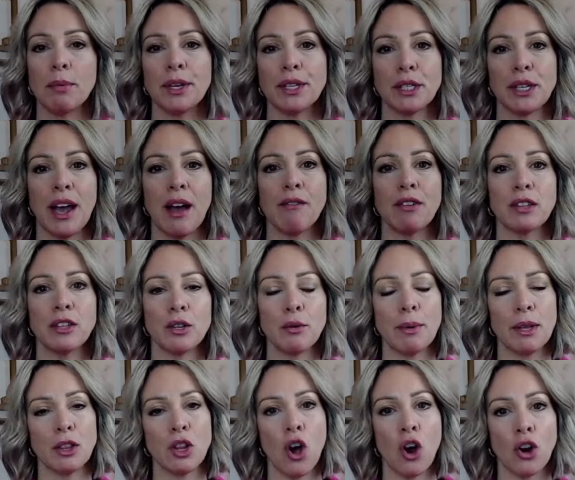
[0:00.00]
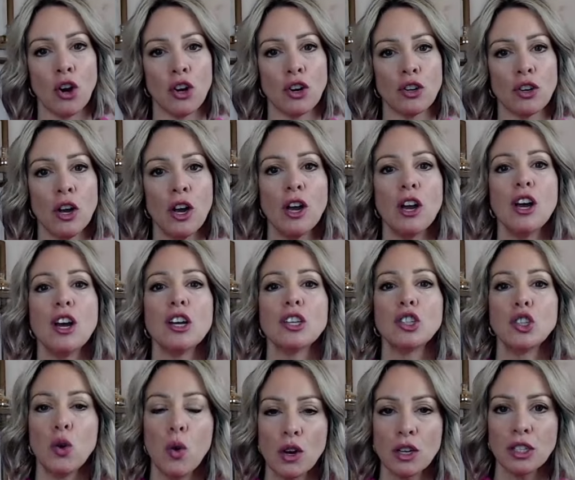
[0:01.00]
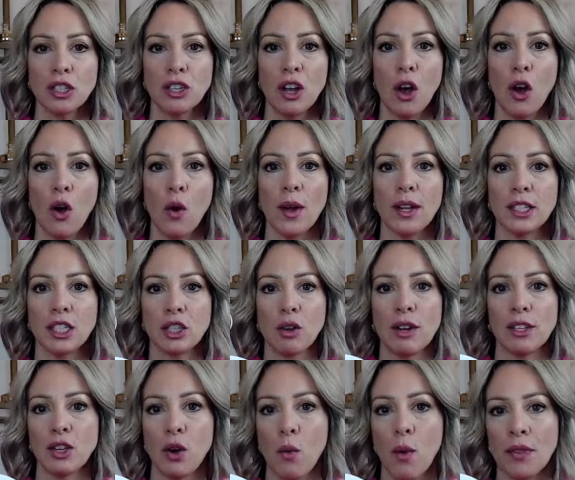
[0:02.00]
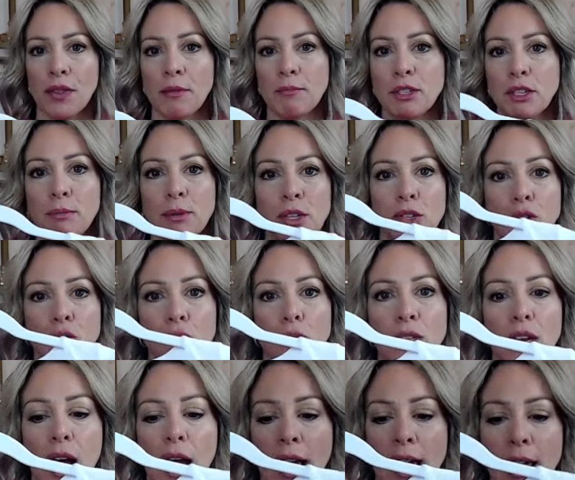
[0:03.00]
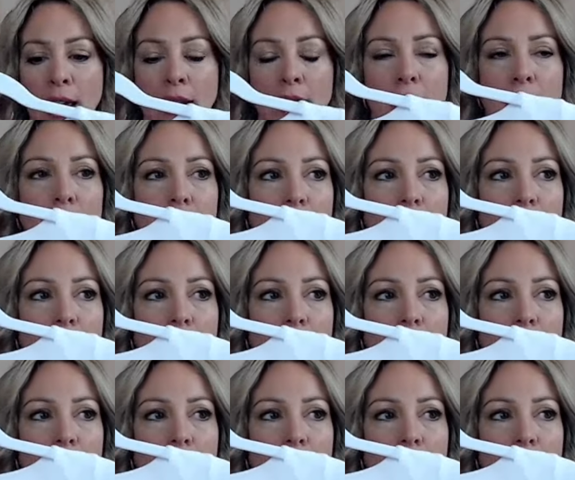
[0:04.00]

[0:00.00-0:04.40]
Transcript: Plus, I have a little bit longer torso, and so I don't want them to be too tight.